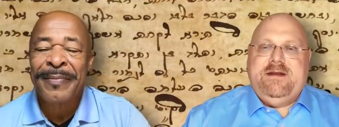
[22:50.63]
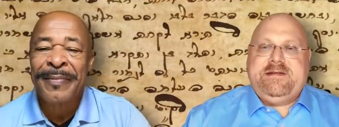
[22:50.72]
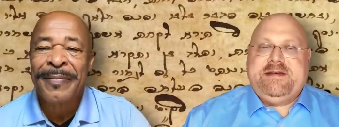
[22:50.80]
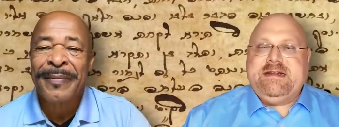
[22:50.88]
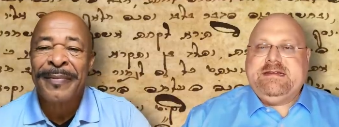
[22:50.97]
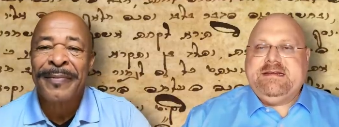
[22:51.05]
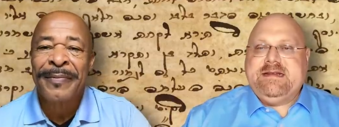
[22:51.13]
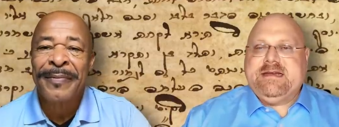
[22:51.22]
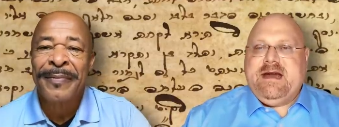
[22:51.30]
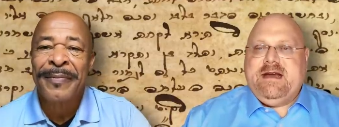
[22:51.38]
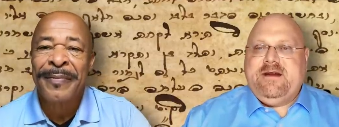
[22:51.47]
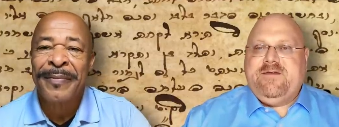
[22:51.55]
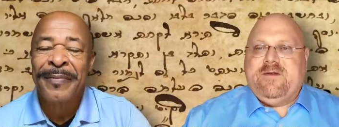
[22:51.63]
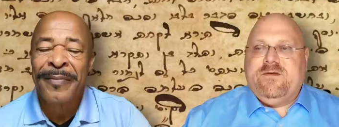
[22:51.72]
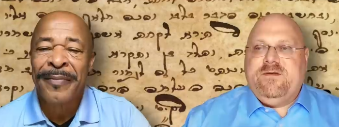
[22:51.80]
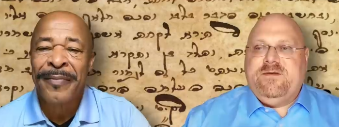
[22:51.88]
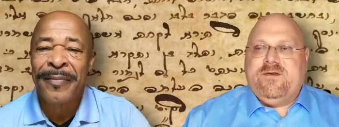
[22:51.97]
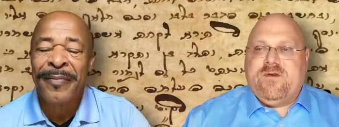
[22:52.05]
Speaker 1: sense, that's kind of a,
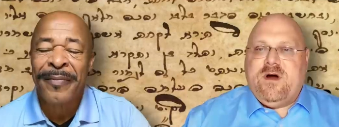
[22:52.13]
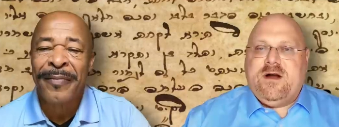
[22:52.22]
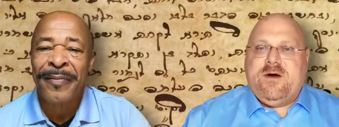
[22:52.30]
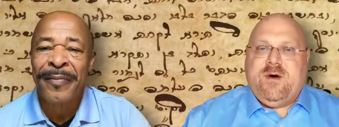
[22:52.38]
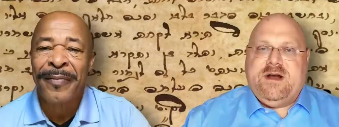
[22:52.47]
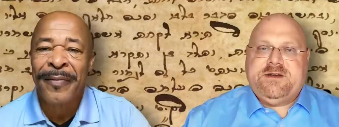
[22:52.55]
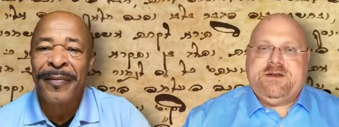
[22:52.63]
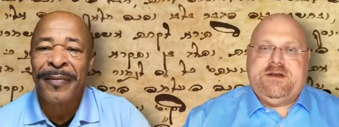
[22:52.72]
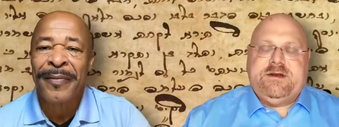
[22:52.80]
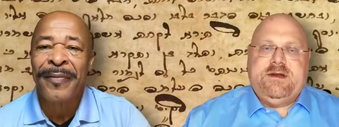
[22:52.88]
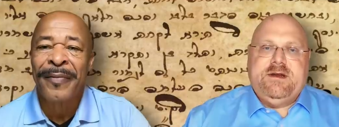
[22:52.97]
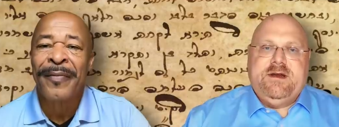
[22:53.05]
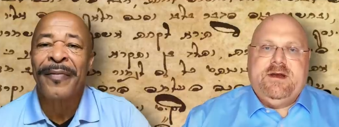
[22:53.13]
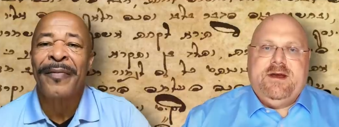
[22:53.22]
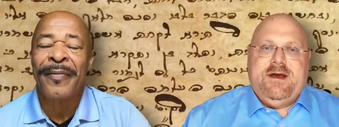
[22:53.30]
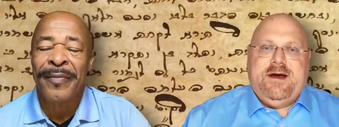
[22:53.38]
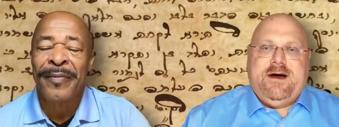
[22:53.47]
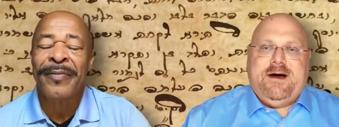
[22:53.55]
the wrong question.
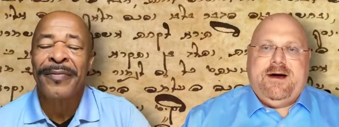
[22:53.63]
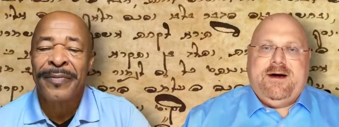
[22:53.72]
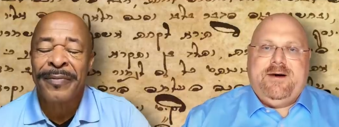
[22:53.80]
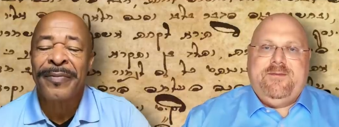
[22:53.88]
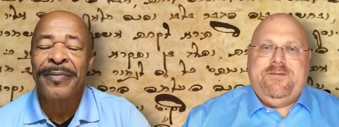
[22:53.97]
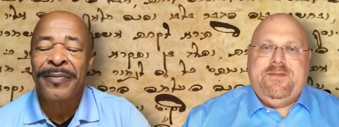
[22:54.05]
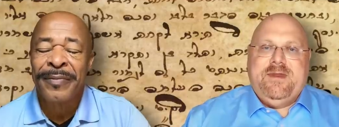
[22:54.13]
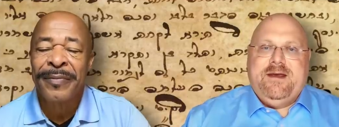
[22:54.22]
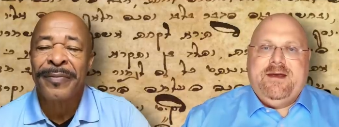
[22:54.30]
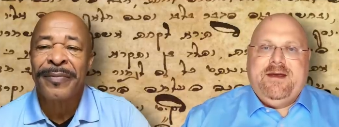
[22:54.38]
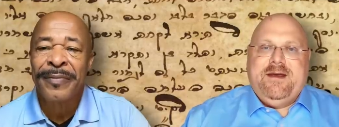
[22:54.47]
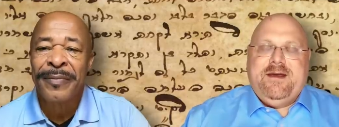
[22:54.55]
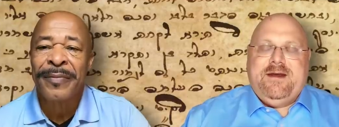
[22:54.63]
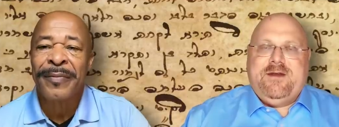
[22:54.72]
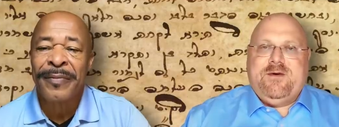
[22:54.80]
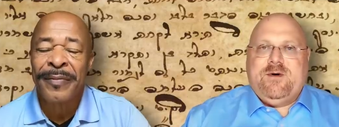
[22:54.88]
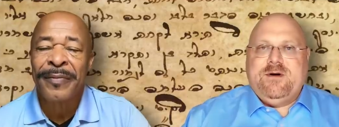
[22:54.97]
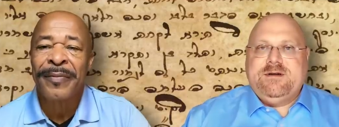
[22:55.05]
Um, in
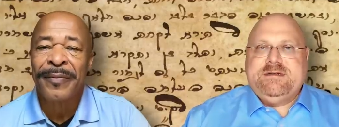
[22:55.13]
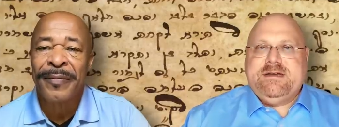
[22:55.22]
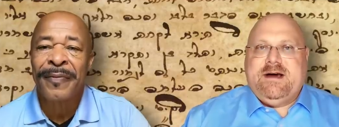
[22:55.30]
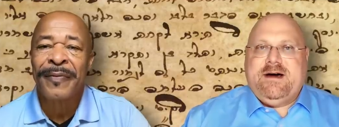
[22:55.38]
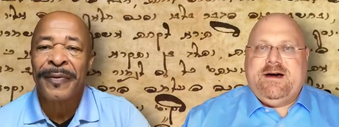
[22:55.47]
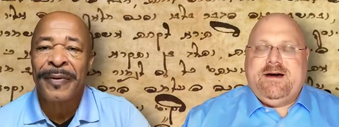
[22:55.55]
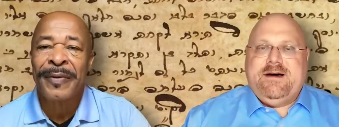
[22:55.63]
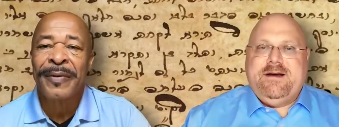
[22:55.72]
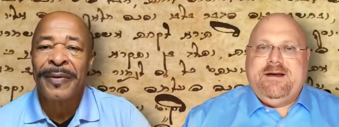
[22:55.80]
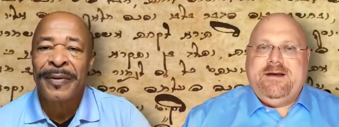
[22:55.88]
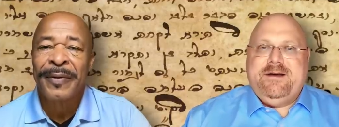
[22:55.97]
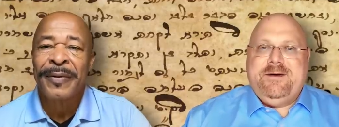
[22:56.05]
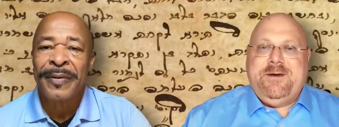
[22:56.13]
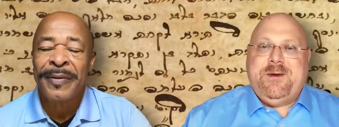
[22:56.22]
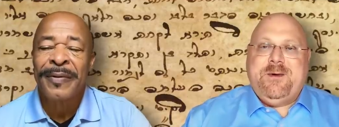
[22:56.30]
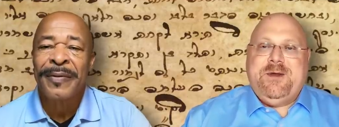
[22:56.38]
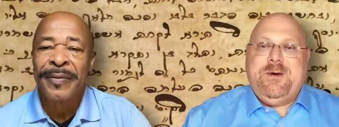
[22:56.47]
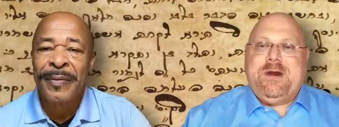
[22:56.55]
other words, uh, you
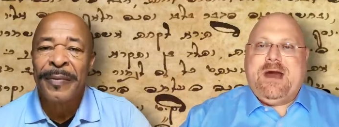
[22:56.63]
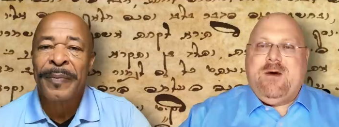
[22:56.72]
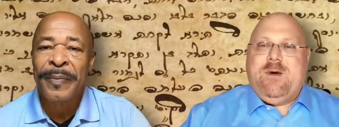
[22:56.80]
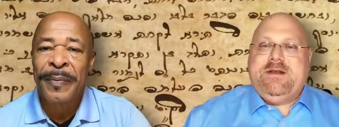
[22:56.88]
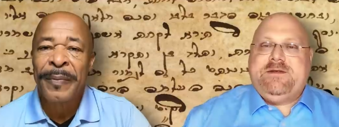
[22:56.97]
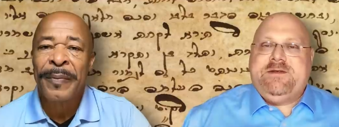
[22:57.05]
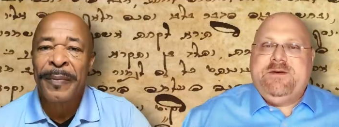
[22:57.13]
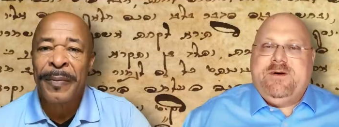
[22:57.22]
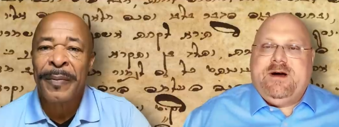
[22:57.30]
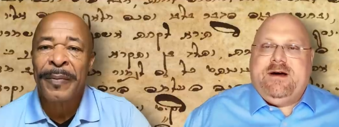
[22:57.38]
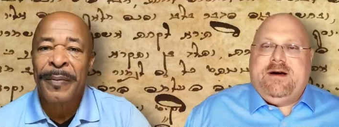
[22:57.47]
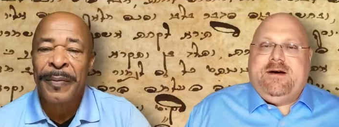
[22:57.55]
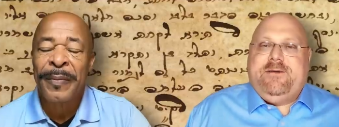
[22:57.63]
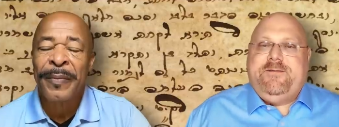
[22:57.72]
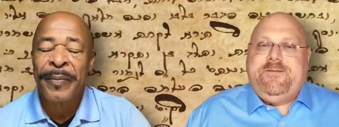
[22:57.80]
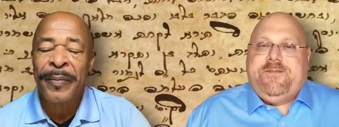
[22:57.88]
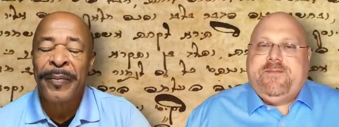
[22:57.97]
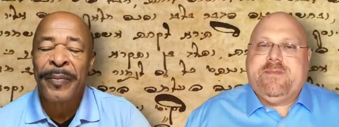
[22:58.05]
know, you and I went to
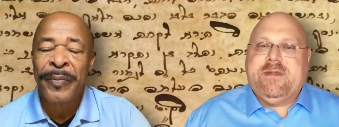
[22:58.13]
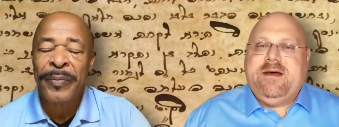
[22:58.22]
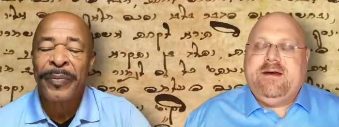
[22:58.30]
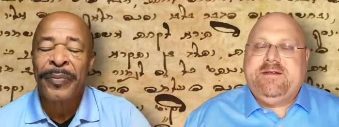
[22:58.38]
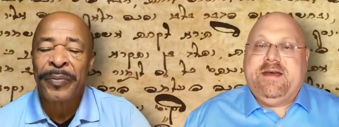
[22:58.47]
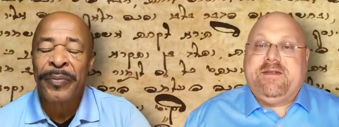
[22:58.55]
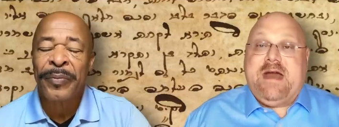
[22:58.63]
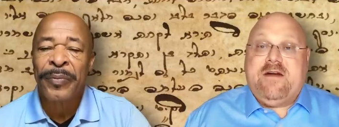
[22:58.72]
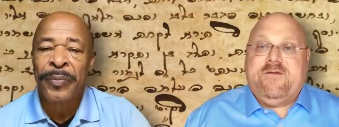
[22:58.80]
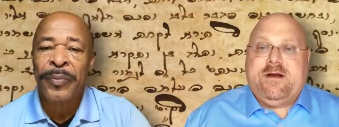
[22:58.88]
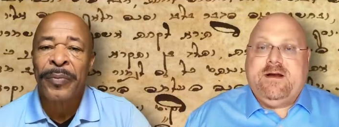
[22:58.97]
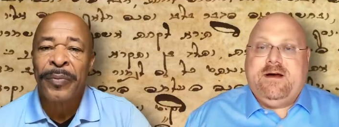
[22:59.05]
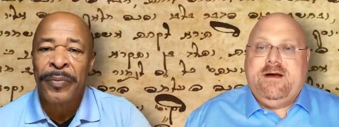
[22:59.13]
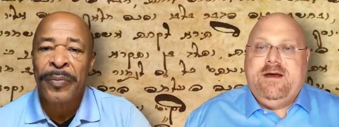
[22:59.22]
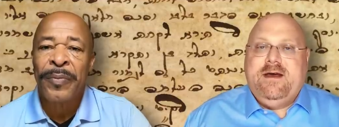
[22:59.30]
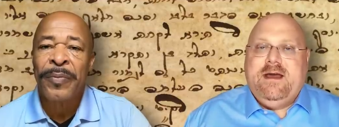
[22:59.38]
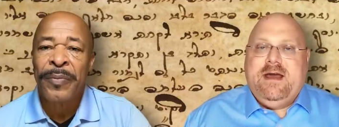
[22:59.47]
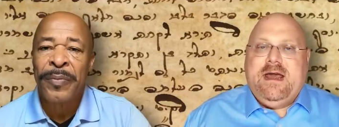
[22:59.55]
um, uh, South Africa
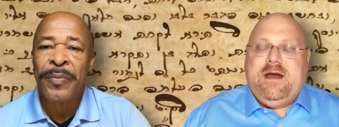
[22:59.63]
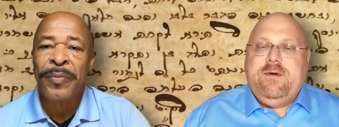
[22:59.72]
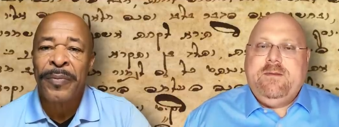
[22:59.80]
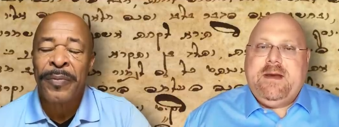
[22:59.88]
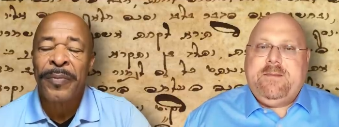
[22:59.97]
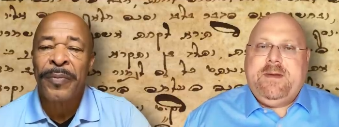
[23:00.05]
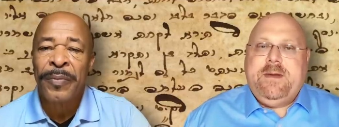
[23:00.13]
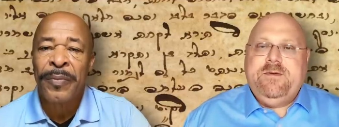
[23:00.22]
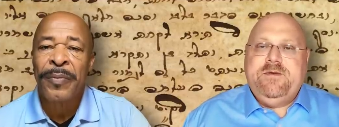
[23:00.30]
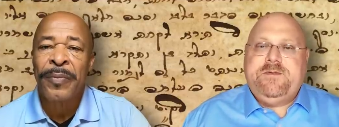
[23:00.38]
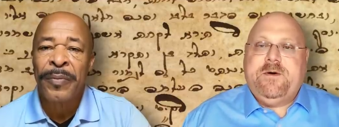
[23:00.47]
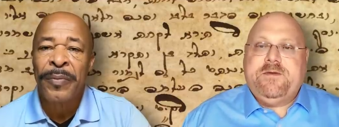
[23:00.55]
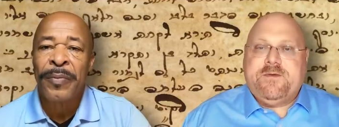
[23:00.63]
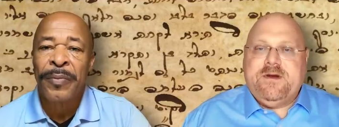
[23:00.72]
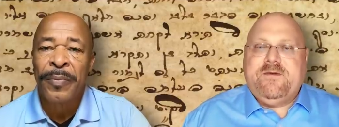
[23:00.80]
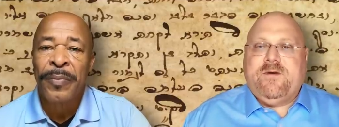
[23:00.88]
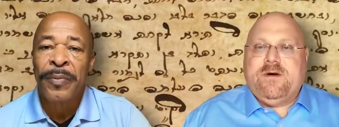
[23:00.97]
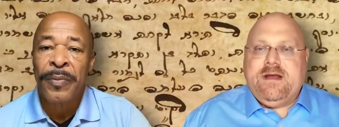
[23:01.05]
Mm-hmm. And we met people who spoke three
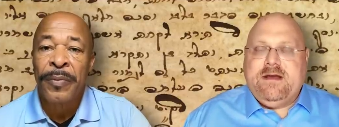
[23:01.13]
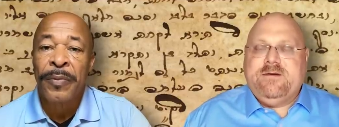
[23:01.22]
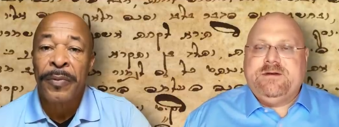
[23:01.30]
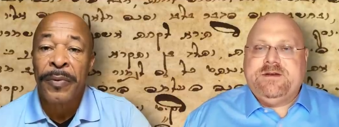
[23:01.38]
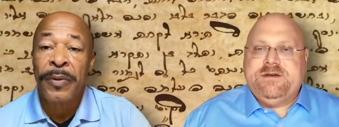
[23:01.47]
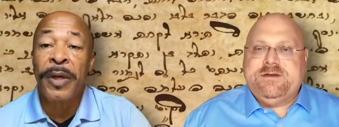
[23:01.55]
or four languages.